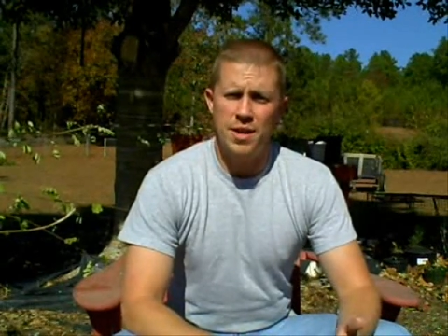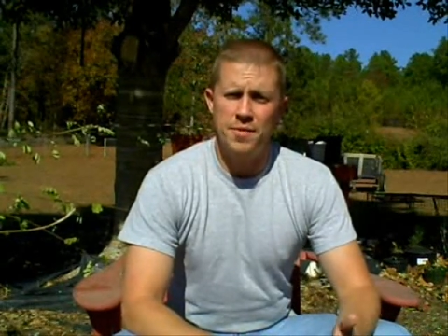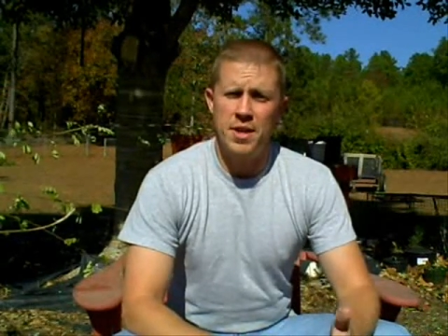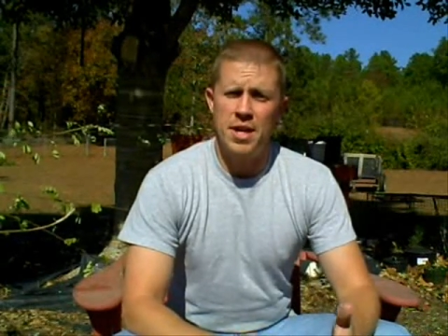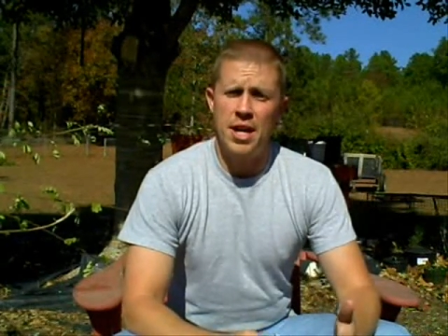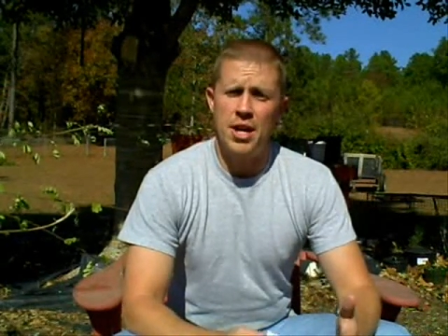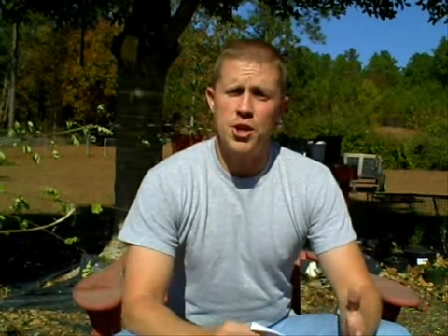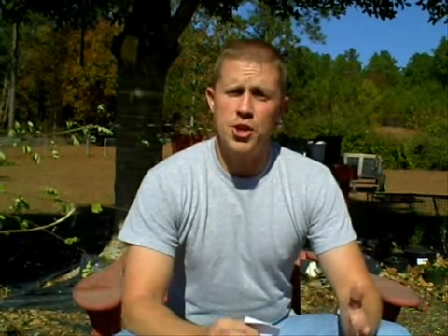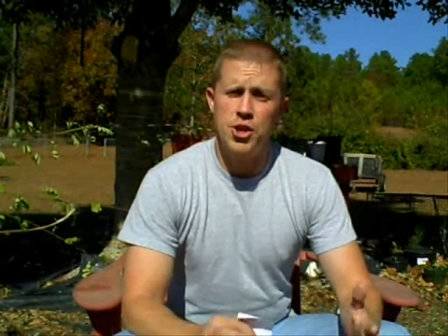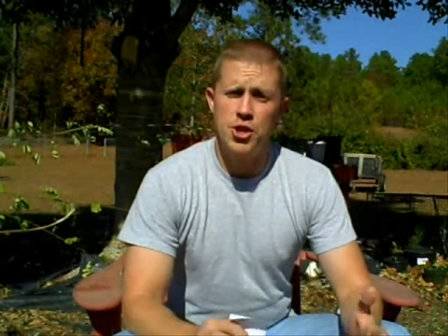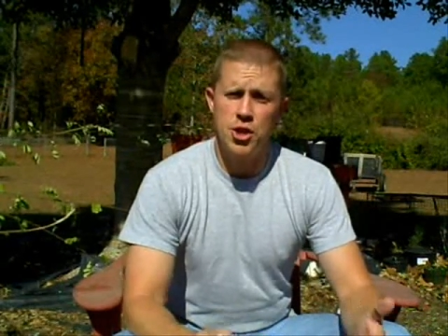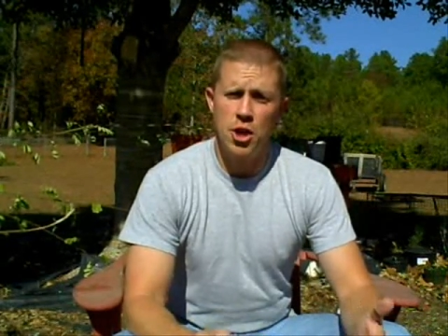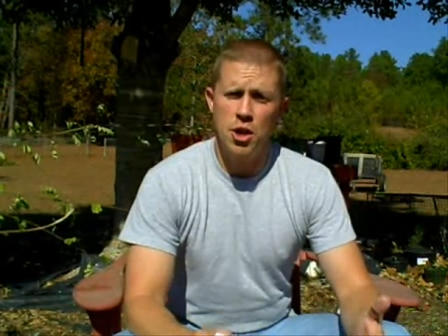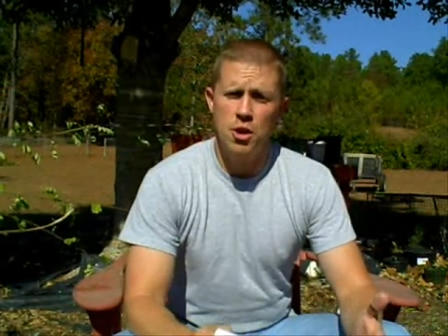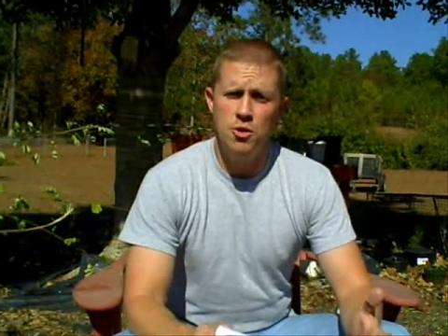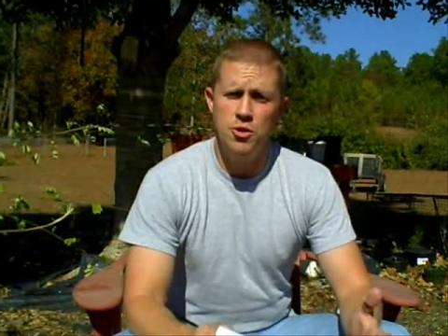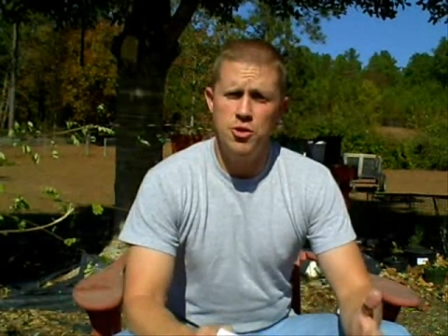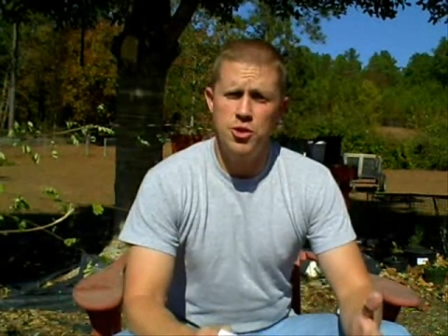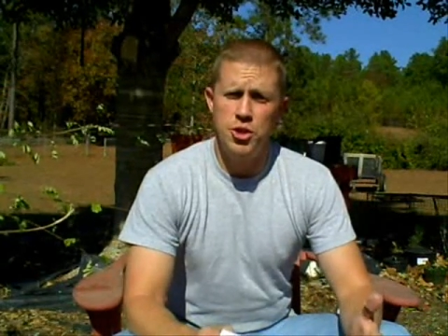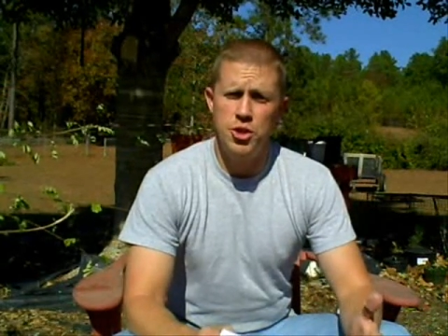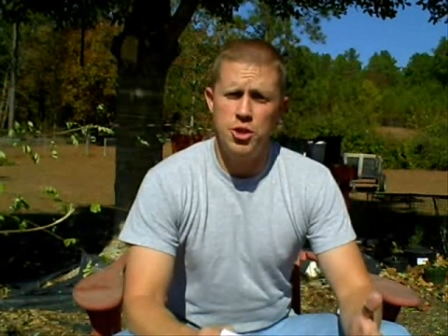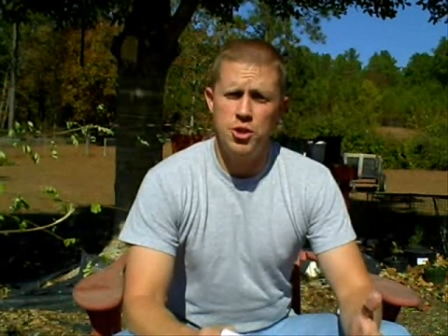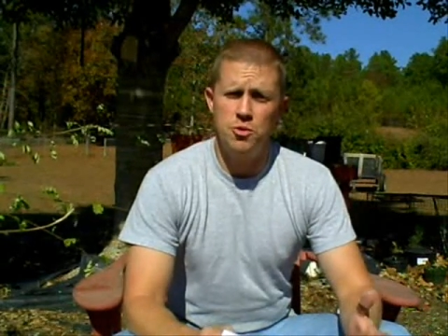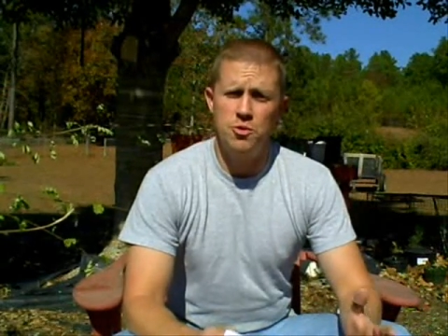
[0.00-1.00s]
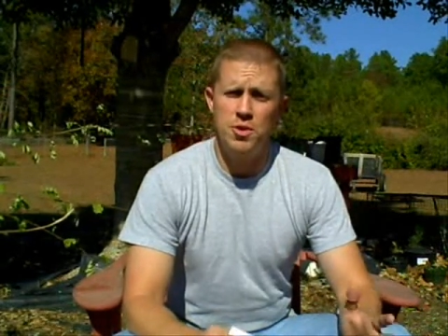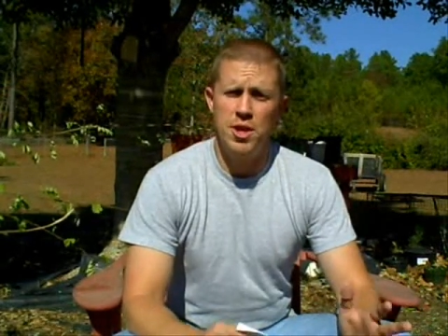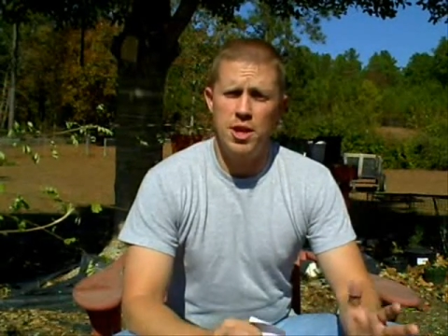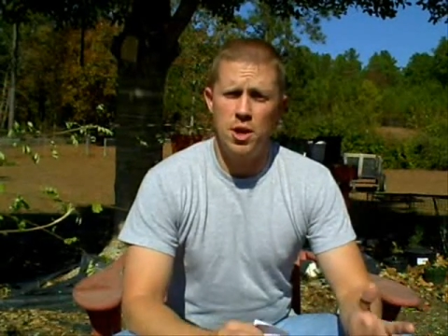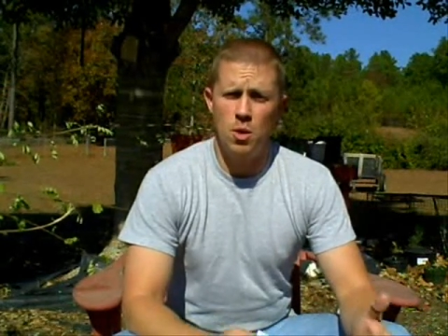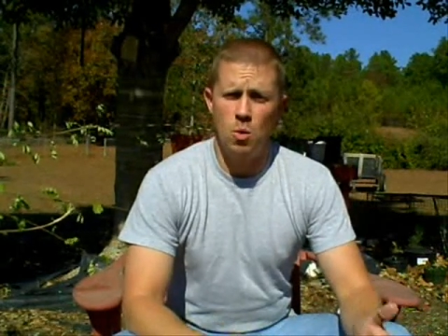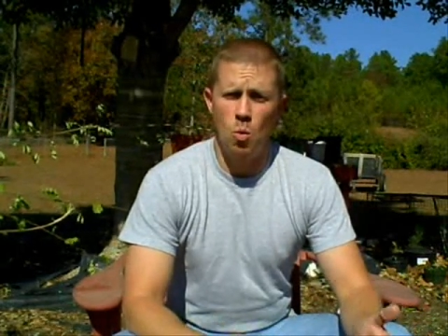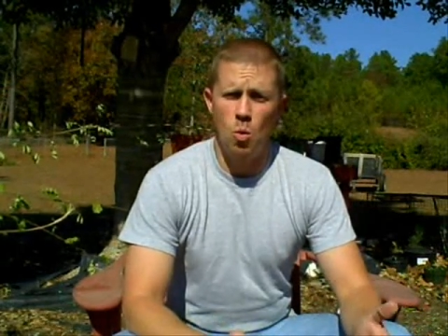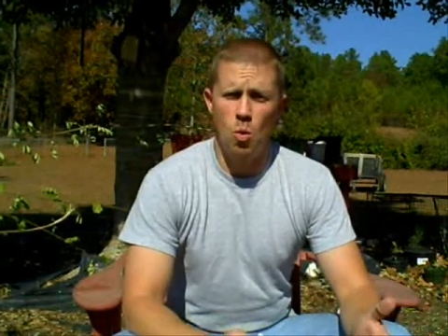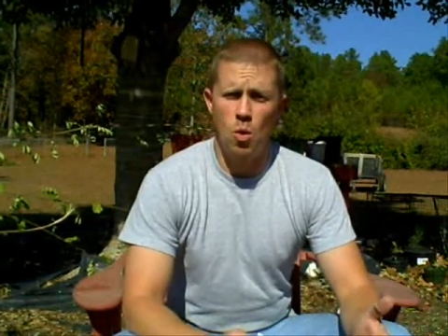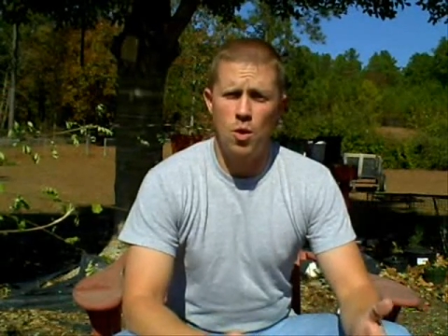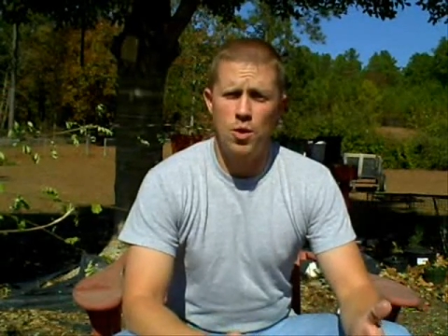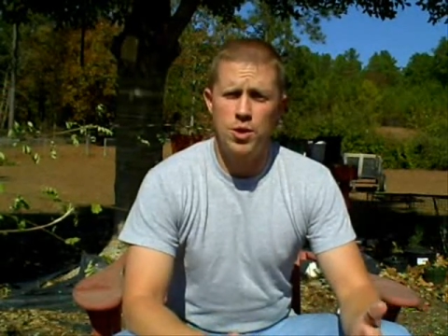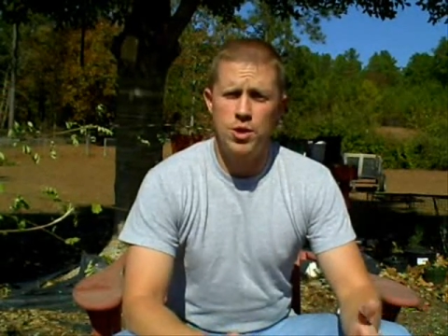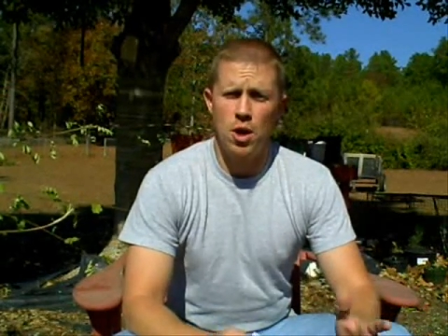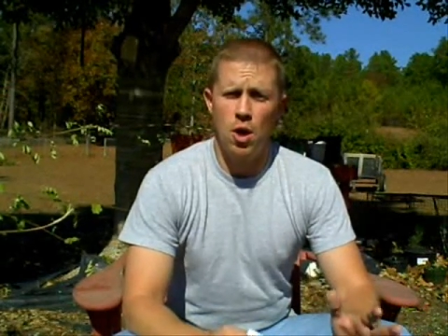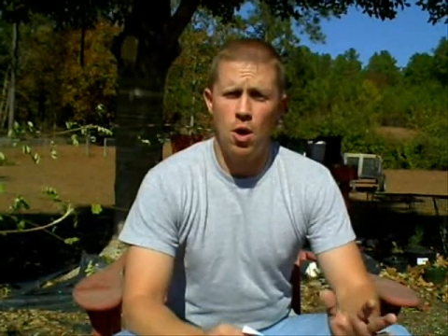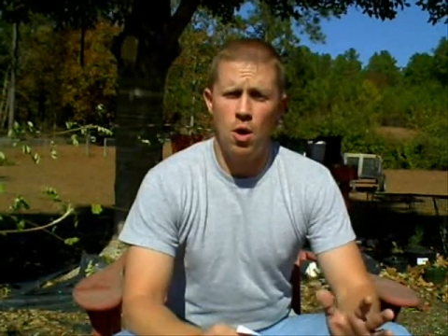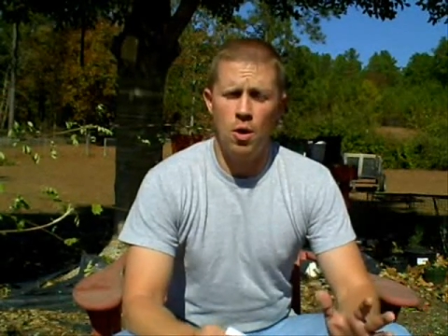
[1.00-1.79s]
and then I showed you that it worked